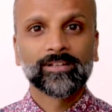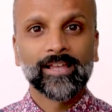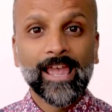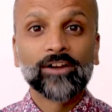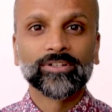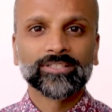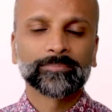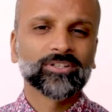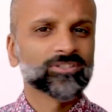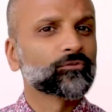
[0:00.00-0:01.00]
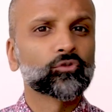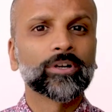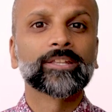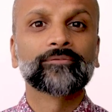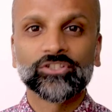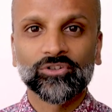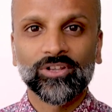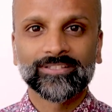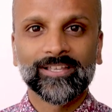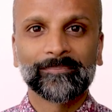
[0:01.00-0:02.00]
areas because I've already
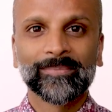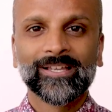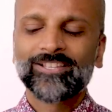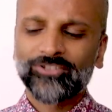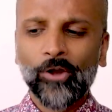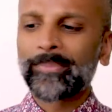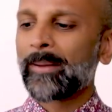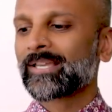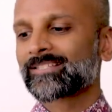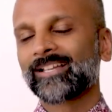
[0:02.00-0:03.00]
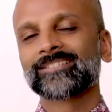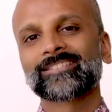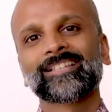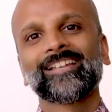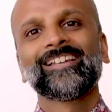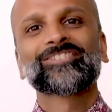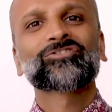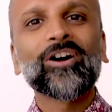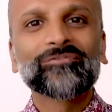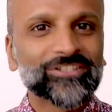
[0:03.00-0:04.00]
visualized them. So I hope that makes sense.
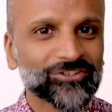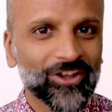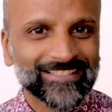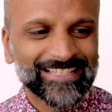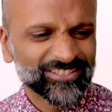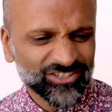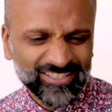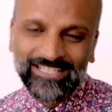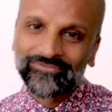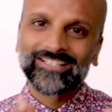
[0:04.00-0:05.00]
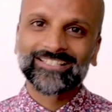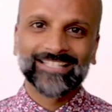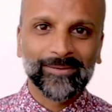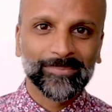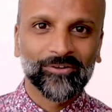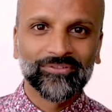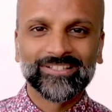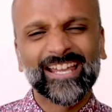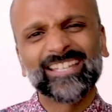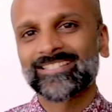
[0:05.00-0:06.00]
Try visualizing just even a segment of the
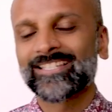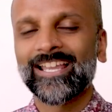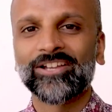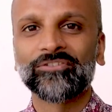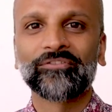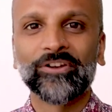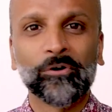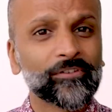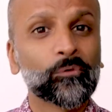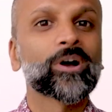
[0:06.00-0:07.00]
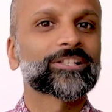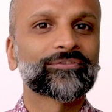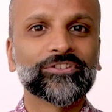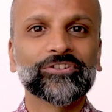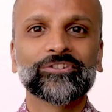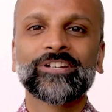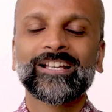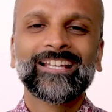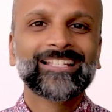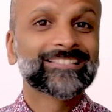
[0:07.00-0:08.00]
day and see how you feel. If it works for you,
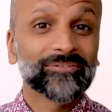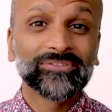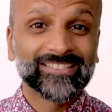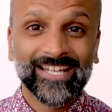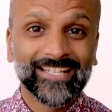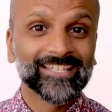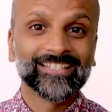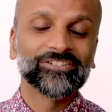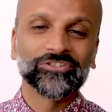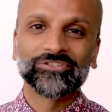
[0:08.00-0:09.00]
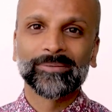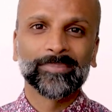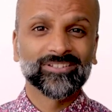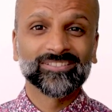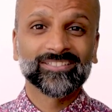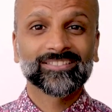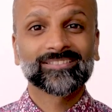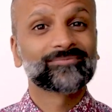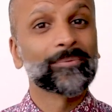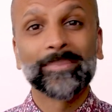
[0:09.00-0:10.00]
definitely take it and use it, because
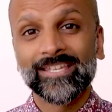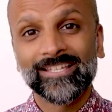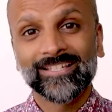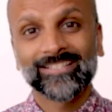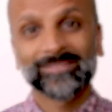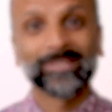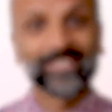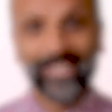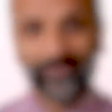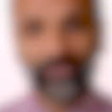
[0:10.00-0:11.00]
for me, it's been a game